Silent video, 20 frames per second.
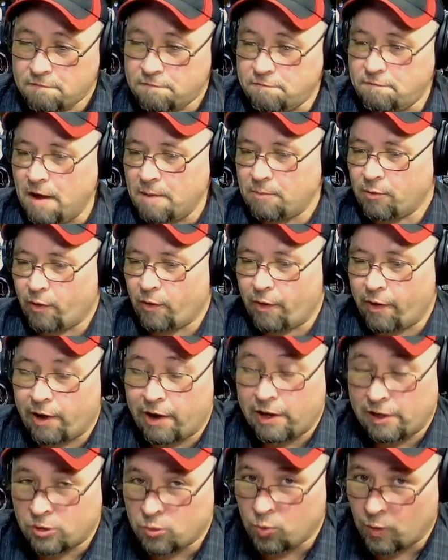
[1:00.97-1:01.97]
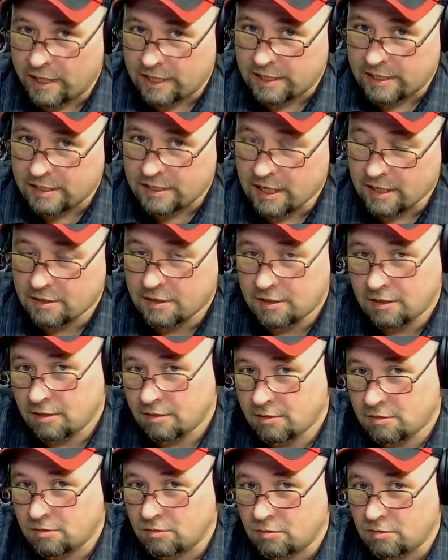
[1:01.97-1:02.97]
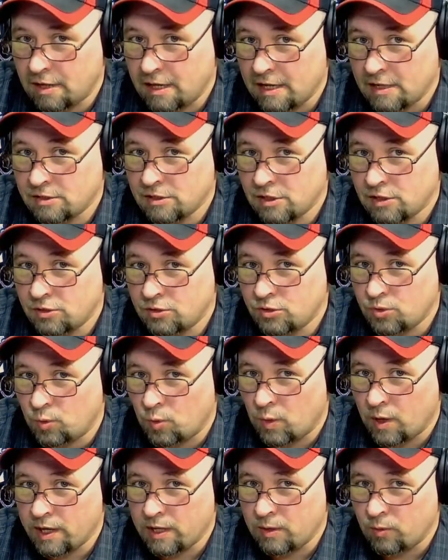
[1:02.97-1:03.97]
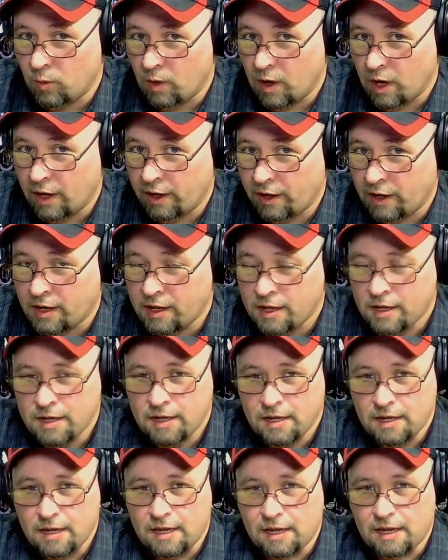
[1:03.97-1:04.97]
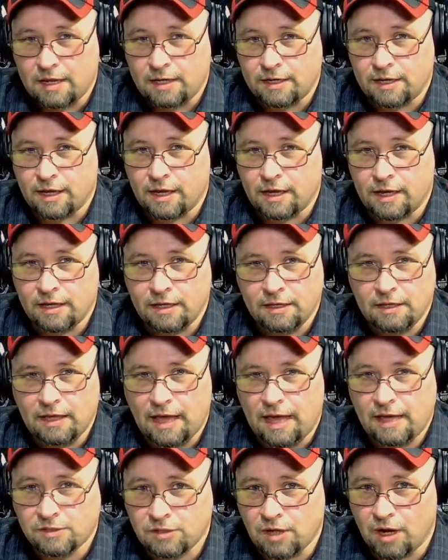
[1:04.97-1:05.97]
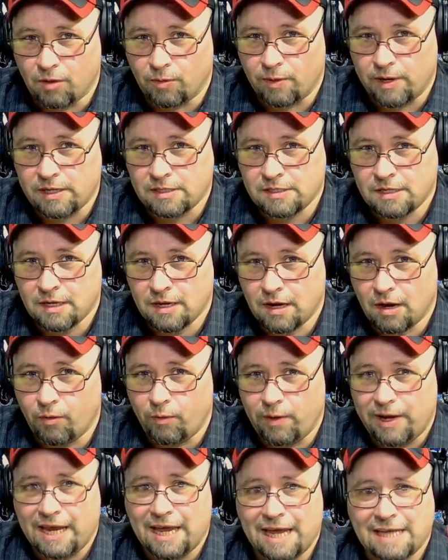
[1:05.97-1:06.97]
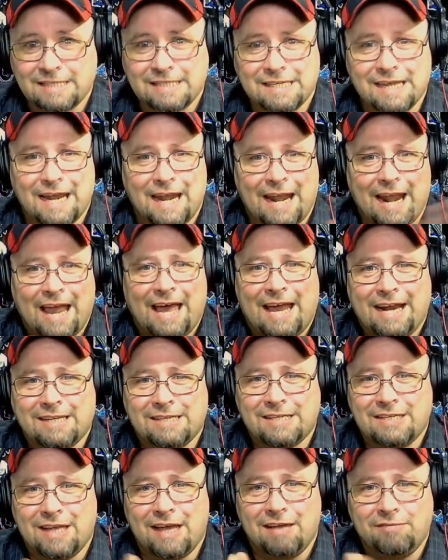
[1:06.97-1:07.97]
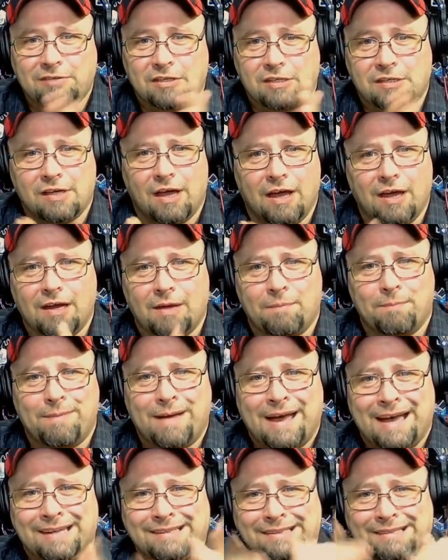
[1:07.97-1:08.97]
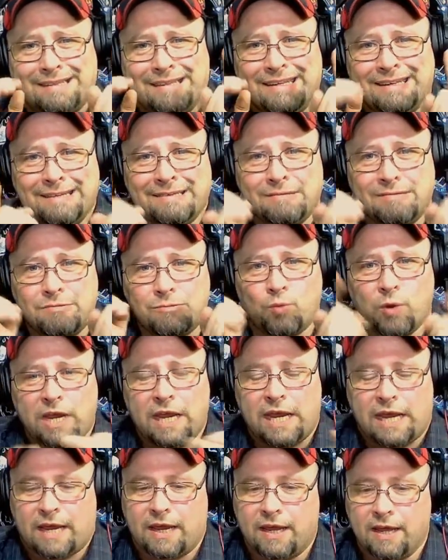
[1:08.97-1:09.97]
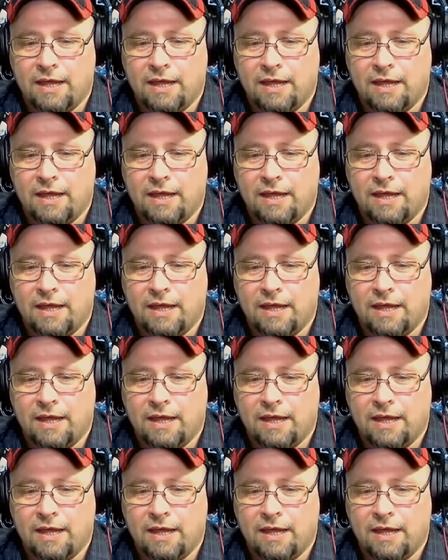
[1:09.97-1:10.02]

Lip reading: February 26th, 2021. And as always, we got a lot of stuff to talk about this week.